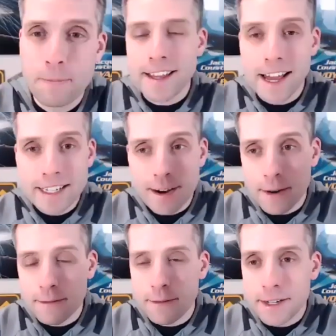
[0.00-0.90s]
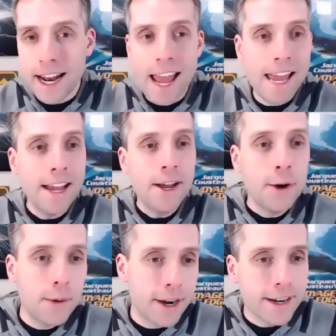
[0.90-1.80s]
Thanks, everyone, for today.
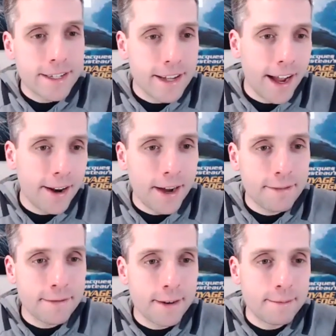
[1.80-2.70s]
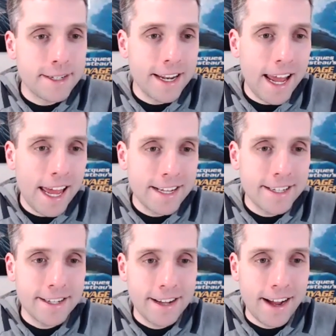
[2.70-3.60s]
We are going to sign off from
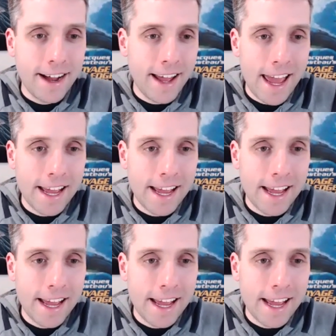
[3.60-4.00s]
today's uh, hangout.